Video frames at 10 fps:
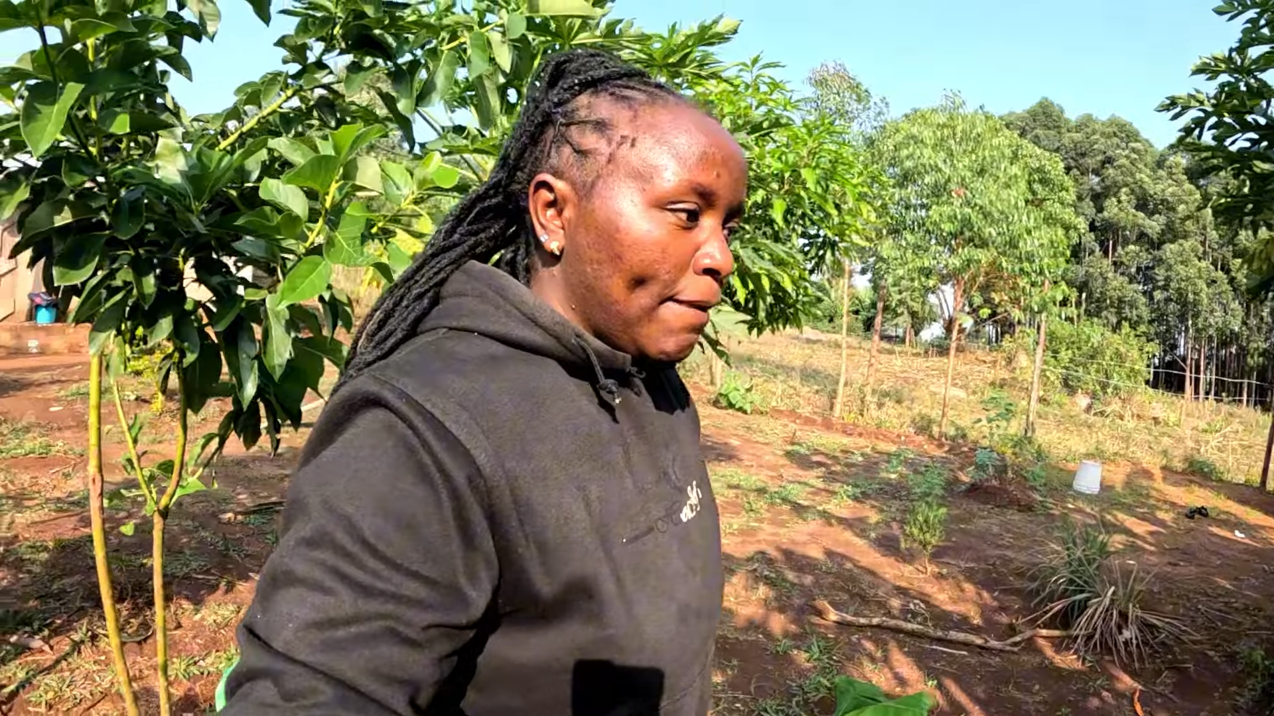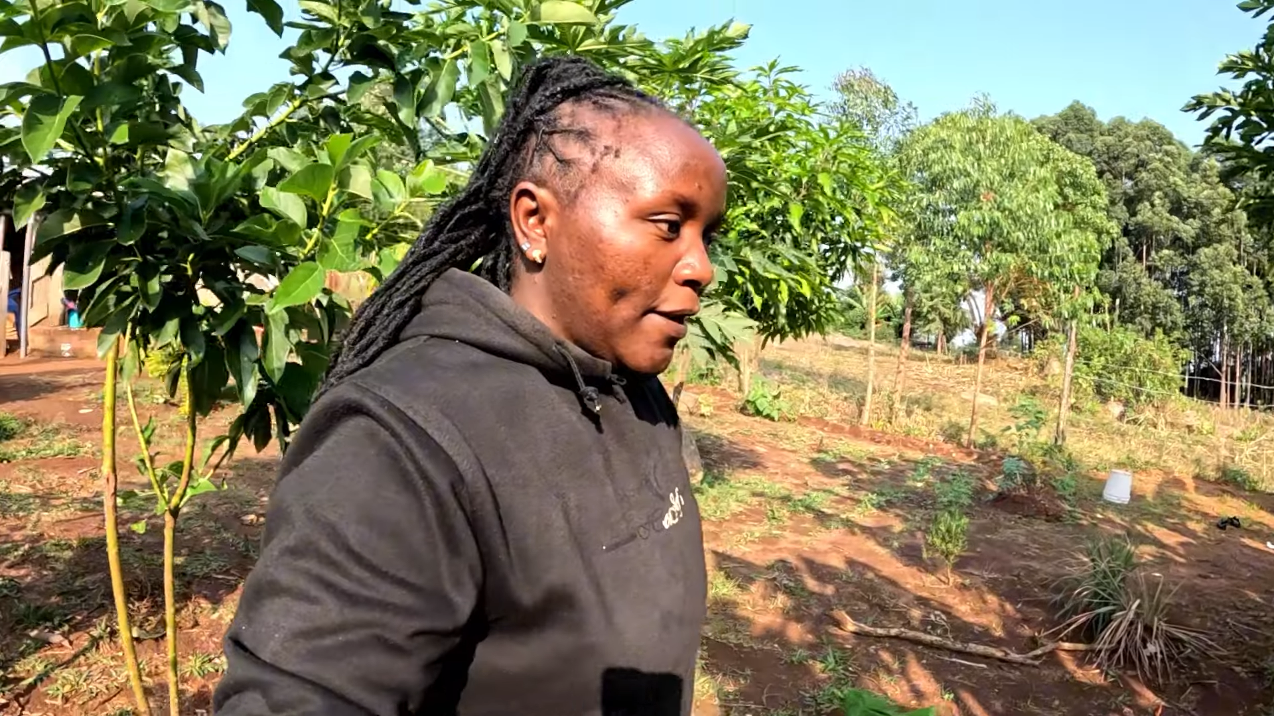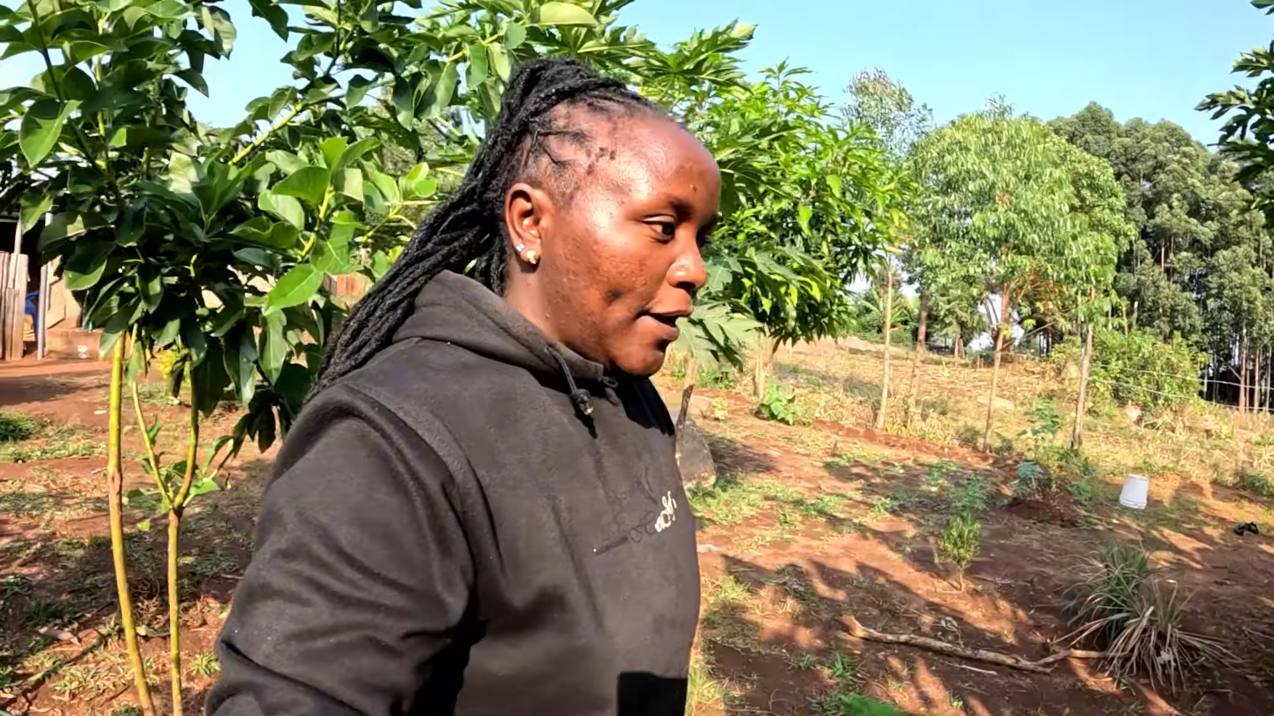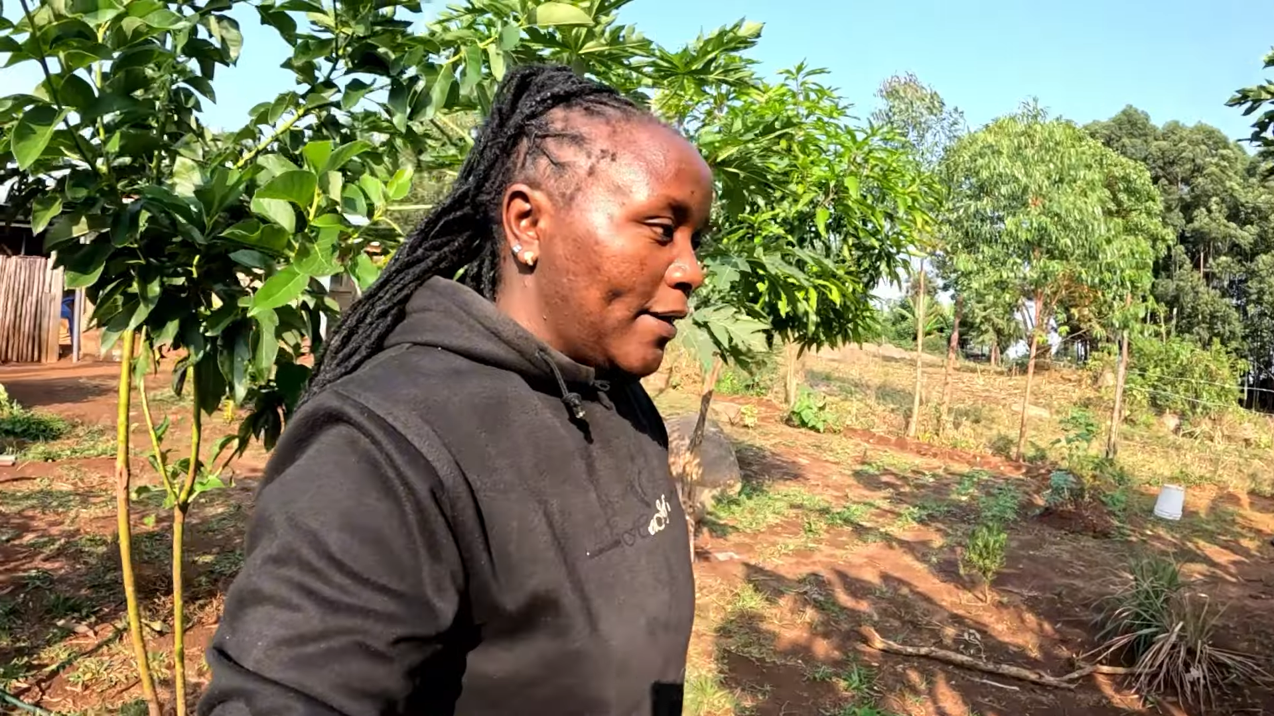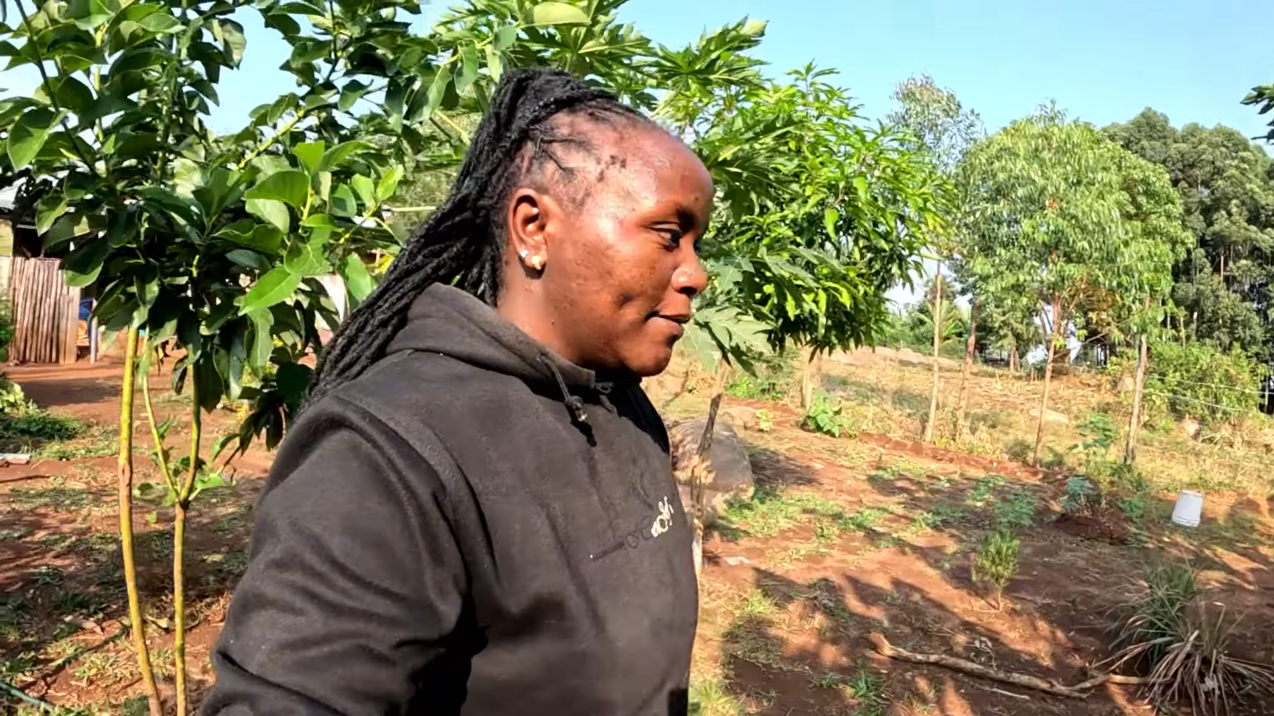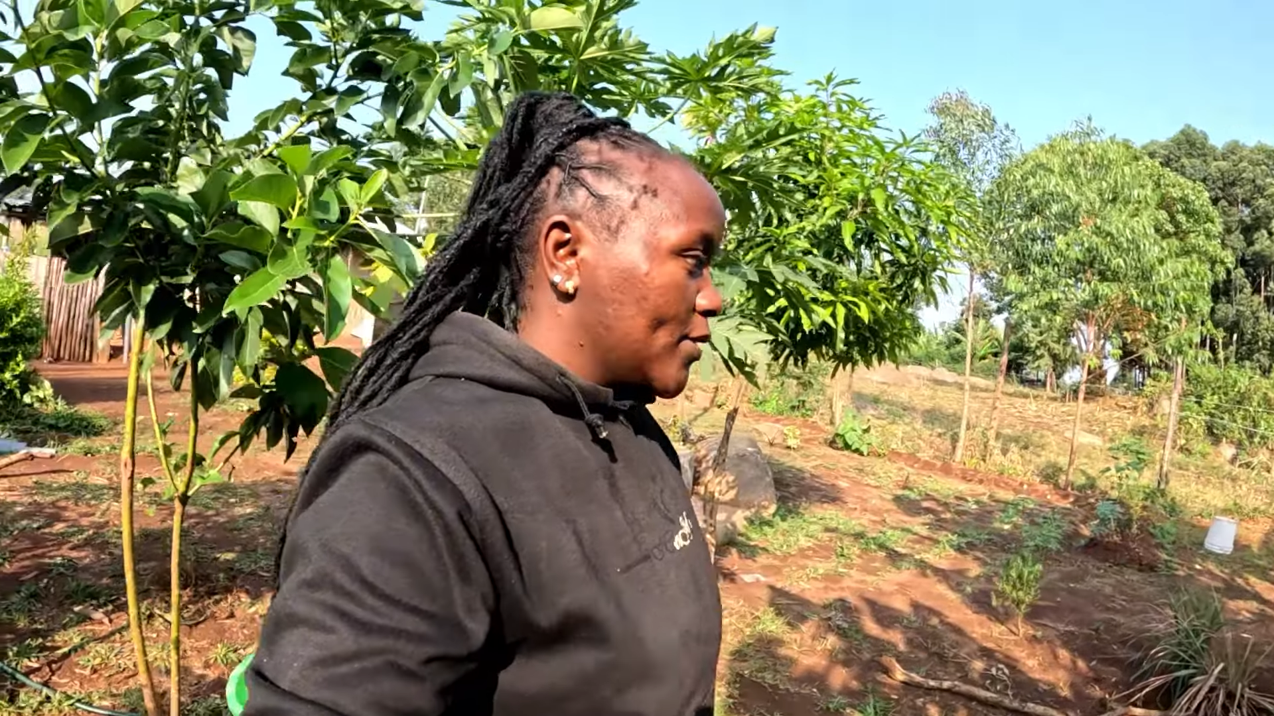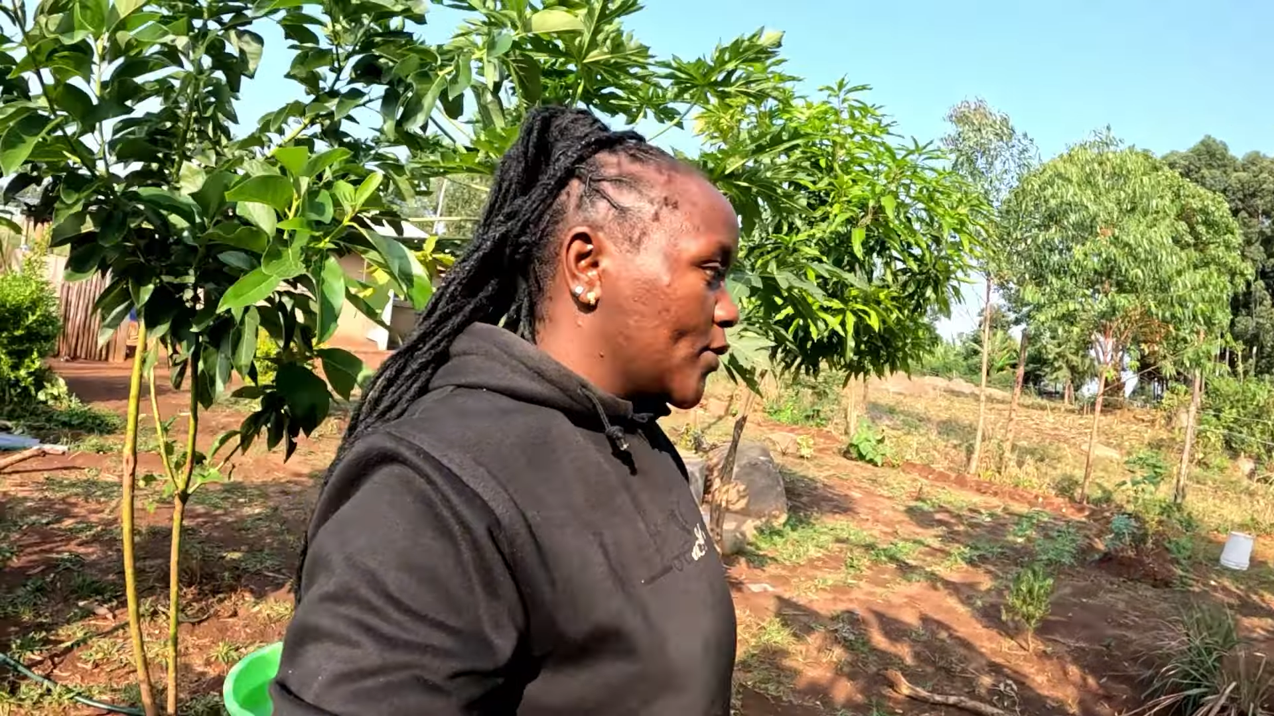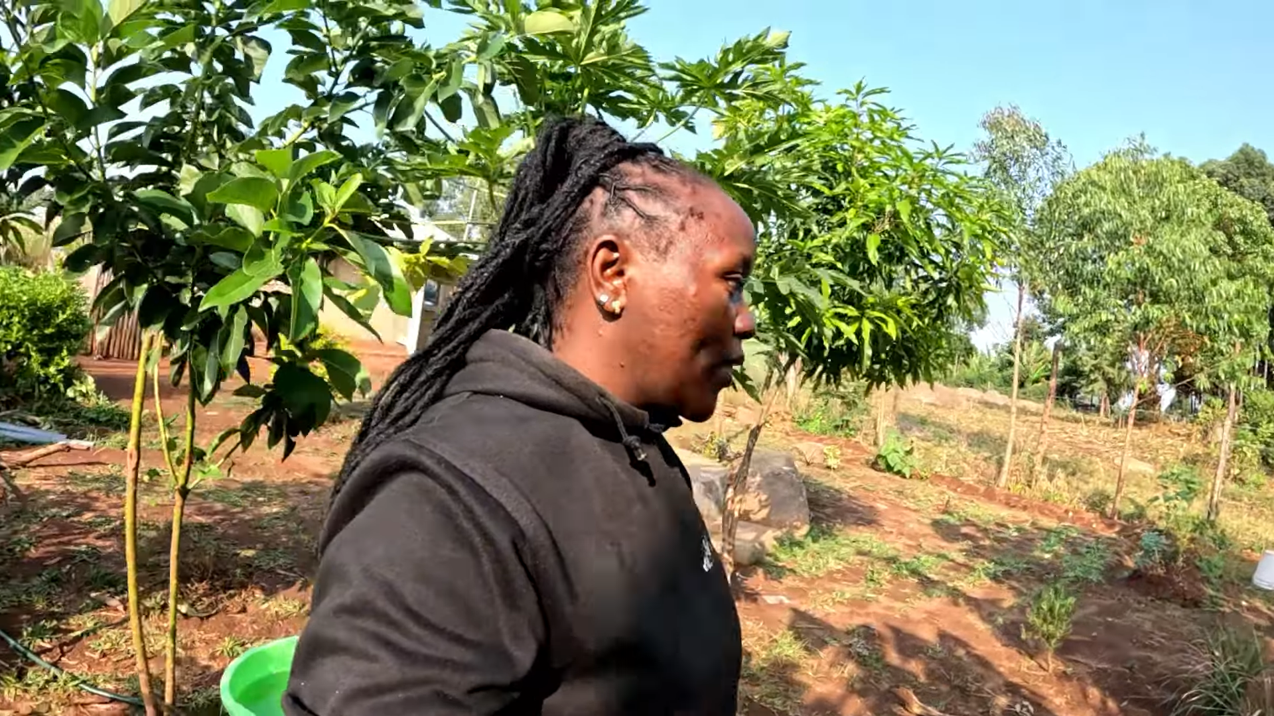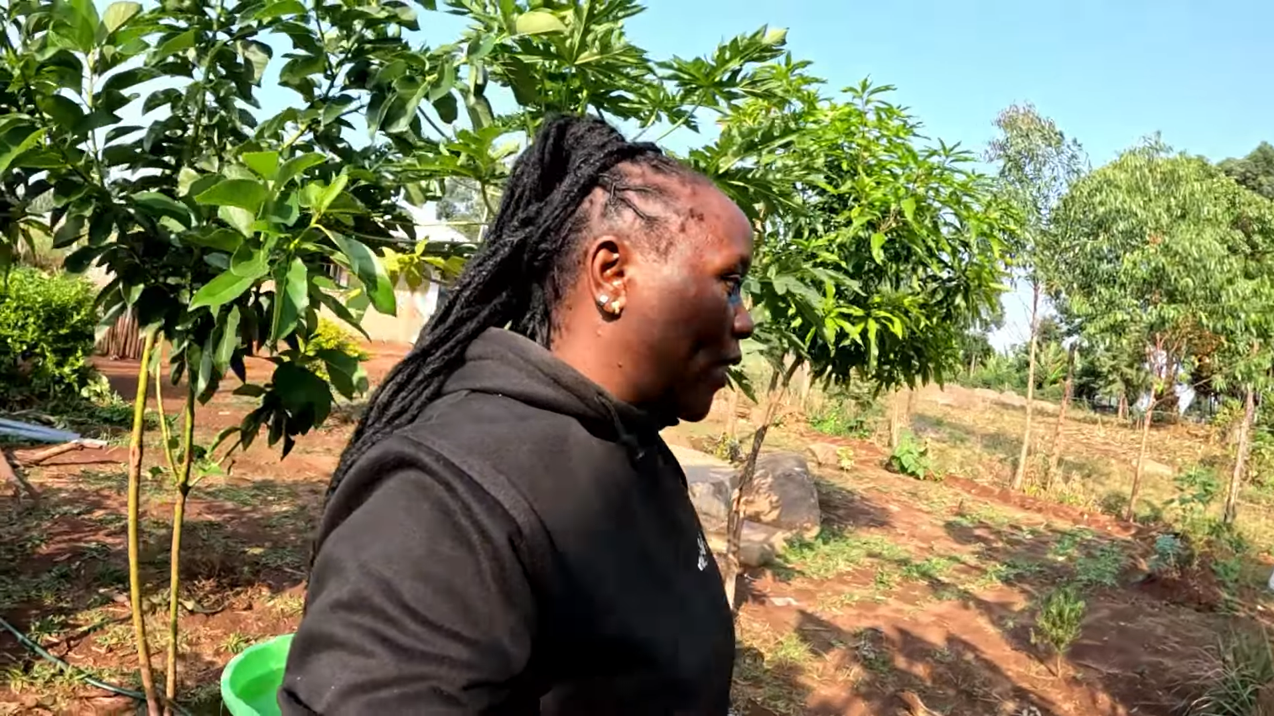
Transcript: Yeah, I'm so